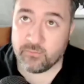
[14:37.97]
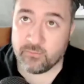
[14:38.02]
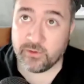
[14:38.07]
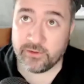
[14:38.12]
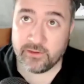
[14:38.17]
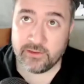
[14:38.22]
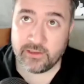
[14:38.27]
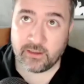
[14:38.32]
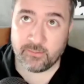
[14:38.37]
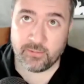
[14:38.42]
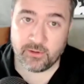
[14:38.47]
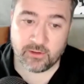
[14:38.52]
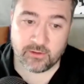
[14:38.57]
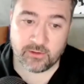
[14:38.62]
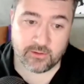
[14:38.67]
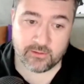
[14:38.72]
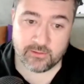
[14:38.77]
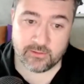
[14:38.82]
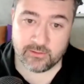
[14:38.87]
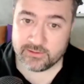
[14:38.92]
within that blog
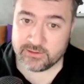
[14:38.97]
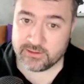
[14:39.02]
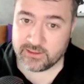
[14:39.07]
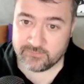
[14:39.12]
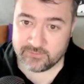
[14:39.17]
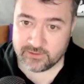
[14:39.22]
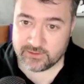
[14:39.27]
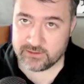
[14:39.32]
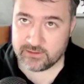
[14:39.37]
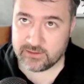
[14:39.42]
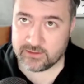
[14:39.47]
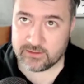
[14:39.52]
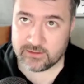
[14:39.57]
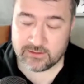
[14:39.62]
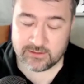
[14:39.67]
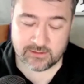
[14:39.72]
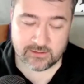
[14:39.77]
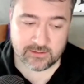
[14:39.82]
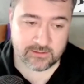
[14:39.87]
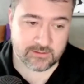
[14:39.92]
article itself, just
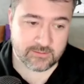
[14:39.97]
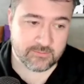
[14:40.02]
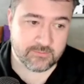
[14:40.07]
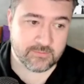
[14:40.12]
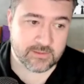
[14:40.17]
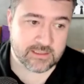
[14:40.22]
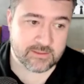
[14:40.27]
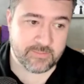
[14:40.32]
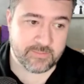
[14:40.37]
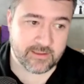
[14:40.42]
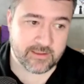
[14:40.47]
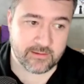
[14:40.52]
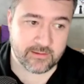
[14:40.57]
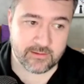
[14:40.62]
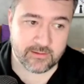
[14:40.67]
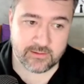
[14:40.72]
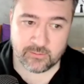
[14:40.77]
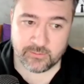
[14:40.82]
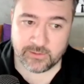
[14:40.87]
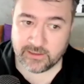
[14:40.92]
to expand on
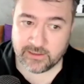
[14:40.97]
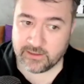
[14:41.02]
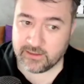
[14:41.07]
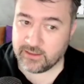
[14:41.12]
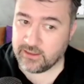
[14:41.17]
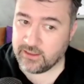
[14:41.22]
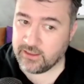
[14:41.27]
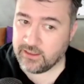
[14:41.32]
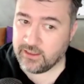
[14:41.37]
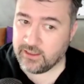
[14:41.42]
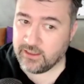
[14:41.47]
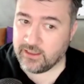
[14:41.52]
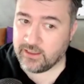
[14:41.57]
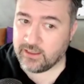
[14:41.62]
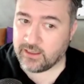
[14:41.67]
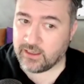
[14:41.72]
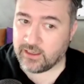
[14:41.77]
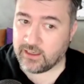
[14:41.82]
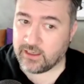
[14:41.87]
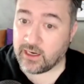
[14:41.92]
a little bit,
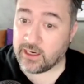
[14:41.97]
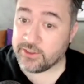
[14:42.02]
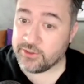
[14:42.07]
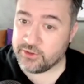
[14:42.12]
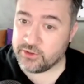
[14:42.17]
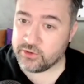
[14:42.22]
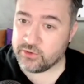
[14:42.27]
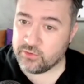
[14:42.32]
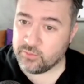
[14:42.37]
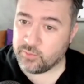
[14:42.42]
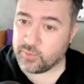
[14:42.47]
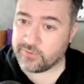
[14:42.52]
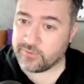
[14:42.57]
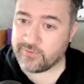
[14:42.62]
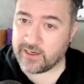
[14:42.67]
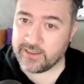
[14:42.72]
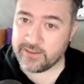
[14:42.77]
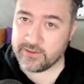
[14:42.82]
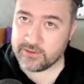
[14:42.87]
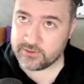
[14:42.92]
I do
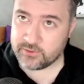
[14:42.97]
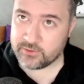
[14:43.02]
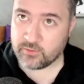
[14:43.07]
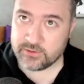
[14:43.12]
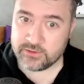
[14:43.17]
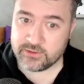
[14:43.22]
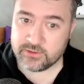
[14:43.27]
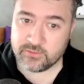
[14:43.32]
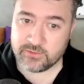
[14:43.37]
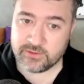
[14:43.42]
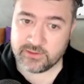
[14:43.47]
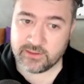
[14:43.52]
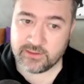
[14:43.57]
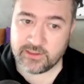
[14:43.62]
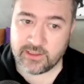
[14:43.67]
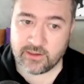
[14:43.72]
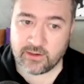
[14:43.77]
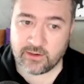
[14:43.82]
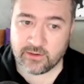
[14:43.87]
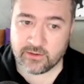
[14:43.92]
provide the sources within
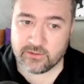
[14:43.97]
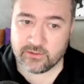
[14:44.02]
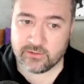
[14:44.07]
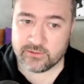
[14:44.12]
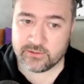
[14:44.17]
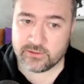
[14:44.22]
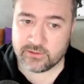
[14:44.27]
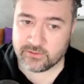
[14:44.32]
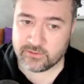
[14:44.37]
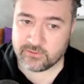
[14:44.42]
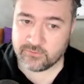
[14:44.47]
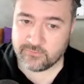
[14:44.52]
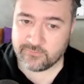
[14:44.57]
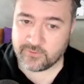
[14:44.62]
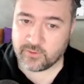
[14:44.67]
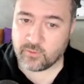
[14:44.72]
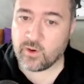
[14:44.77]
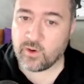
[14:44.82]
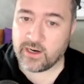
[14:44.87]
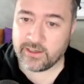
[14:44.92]
that article
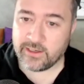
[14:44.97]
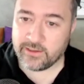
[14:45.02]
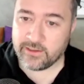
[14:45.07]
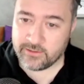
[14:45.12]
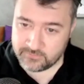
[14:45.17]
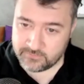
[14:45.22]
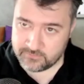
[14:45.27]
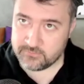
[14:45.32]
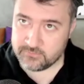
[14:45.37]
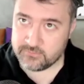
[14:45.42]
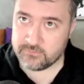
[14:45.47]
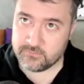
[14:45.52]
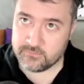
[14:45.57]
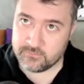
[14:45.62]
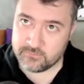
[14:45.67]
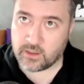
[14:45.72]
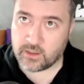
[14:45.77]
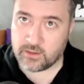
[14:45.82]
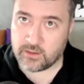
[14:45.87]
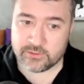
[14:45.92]
for why
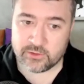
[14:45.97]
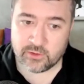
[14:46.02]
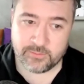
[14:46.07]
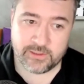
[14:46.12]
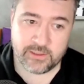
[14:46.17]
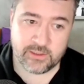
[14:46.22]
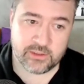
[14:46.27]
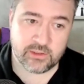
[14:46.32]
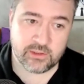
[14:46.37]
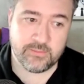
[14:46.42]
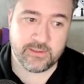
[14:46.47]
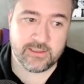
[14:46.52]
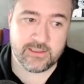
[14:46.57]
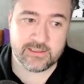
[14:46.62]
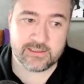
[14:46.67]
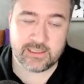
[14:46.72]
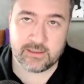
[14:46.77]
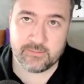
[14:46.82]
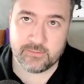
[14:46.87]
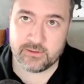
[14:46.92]
RSOP should be
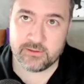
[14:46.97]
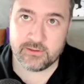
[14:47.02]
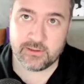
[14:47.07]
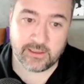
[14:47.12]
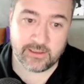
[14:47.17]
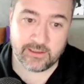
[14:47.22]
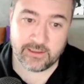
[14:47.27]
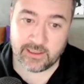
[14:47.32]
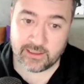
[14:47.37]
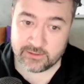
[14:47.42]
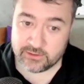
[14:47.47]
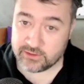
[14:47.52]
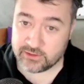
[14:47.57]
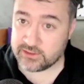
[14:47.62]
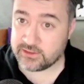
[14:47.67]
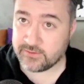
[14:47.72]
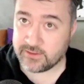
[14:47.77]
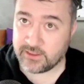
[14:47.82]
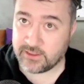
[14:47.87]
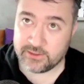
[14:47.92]
disabled. And that
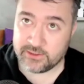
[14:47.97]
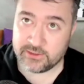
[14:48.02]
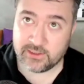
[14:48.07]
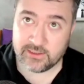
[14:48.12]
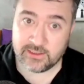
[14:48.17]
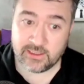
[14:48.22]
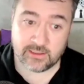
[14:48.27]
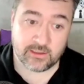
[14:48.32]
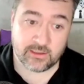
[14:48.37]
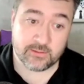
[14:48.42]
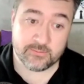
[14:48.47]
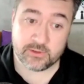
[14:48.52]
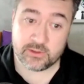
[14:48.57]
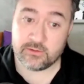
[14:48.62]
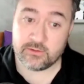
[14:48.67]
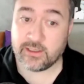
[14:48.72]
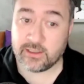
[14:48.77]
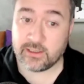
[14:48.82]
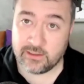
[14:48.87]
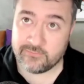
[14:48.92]
justification, again, comes
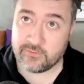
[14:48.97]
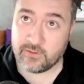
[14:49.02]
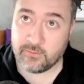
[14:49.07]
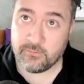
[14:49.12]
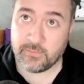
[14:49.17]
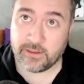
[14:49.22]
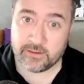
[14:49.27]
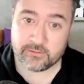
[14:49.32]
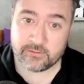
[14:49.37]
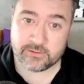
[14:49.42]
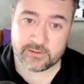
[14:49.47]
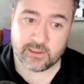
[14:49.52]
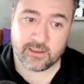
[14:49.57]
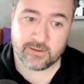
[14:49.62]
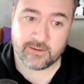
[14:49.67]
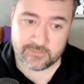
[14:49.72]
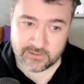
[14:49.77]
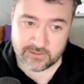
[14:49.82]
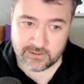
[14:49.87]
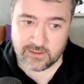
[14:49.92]
directly from
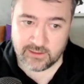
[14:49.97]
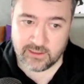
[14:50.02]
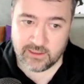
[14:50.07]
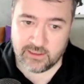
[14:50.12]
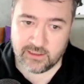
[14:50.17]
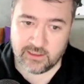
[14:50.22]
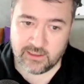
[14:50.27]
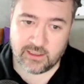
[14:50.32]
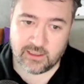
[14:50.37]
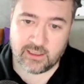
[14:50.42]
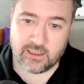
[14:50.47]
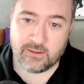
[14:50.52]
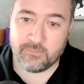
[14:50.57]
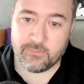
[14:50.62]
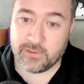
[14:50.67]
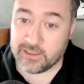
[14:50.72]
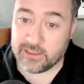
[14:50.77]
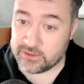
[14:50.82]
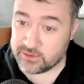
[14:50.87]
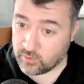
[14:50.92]
Microsoft.
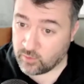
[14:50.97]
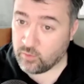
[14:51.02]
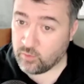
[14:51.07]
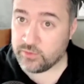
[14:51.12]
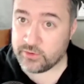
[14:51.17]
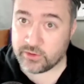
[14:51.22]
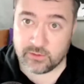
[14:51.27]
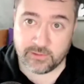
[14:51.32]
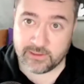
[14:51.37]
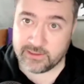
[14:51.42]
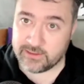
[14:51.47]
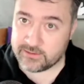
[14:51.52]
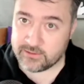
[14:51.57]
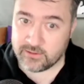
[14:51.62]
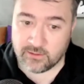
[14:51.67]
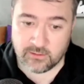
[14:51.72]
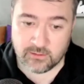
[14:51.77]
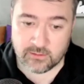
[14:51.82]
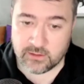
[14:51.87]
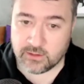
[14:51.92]
It's older, but it's
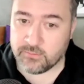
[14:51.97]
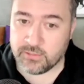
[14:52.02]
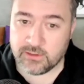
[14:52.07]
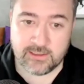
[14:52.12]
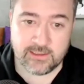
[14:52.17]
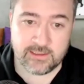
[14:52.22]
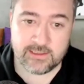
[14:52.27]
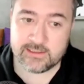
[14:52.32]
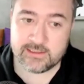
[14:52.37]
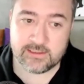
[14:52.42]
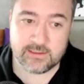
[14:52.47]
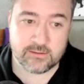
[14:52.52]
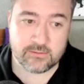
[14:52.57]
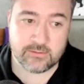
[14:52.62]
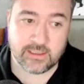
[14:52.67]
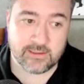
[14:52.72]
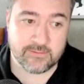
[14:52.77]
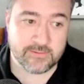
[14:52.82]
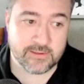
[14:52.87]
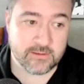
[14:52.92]
all completely still
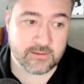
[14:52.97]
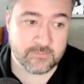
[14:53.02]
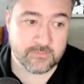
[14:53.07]
relevant.